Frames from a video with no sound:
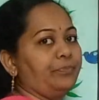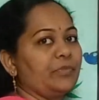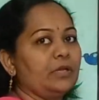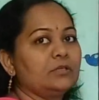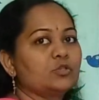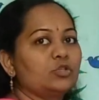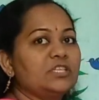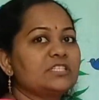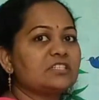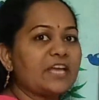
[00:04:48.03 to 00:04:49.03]
So this
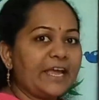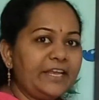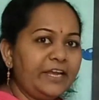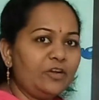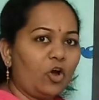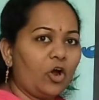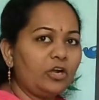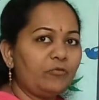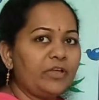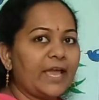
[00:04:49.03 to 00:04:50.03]
tiny dot we
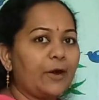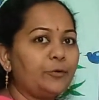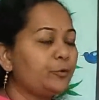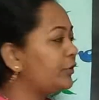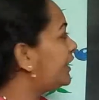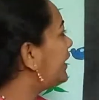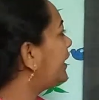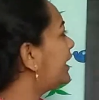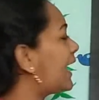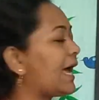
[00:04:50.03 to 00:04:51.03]
have to read
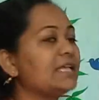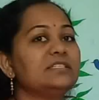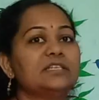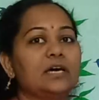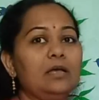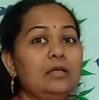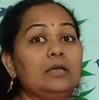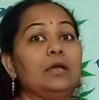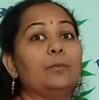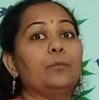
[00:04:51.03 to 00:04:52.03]
as a
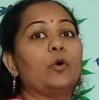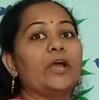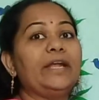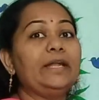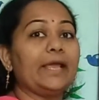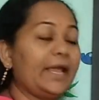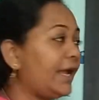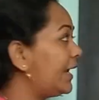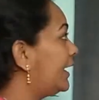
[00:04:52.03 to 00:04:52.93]
point A.